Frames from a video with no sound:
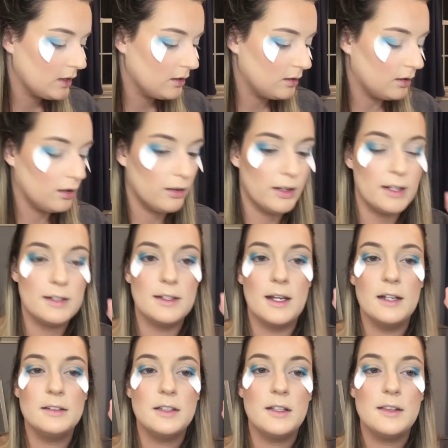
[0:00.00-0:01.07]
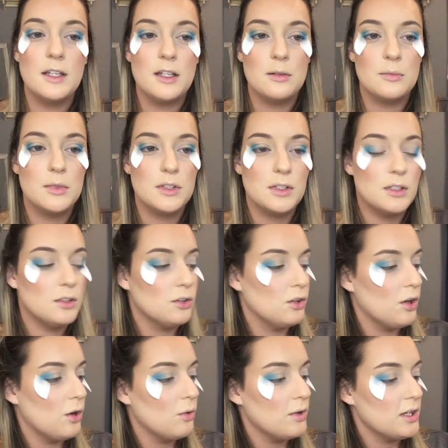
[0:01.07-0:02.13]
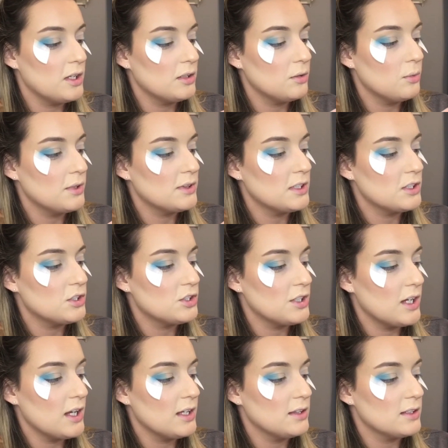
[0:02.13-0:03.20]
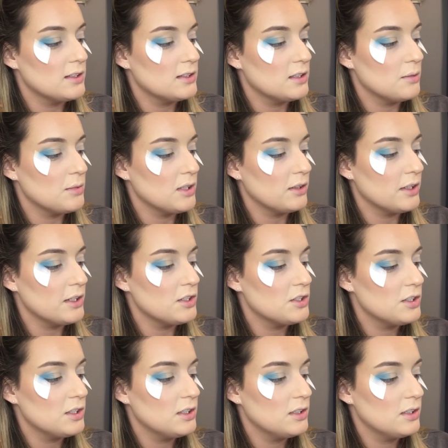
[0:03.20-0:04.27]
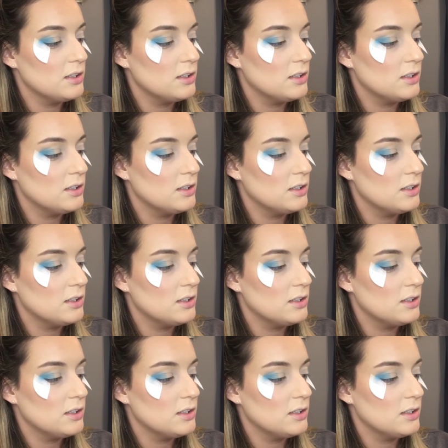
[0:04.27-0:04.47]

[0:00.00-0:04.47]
Alright, next I think I'm going to go in with the shade The Simulation